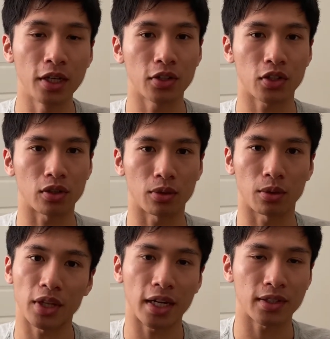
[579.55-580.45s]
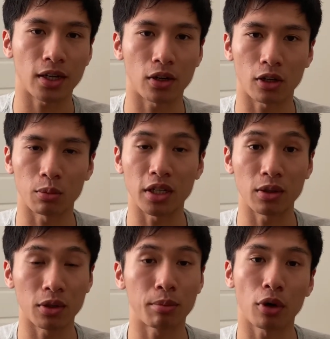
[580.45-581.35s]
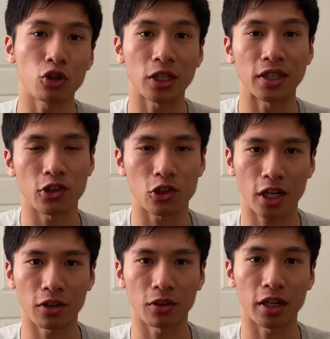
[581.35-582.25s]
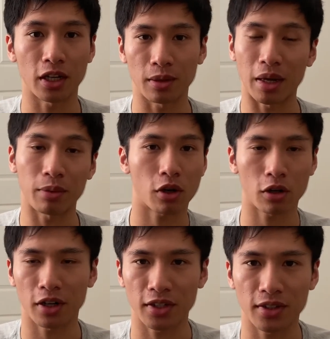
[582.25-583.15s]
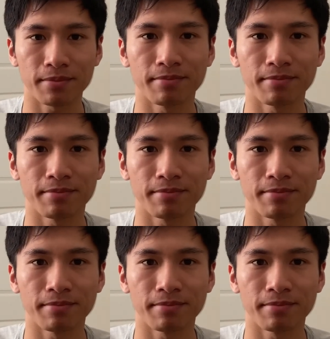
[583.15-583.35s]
So that's how I'll be approaching this channel and my progress.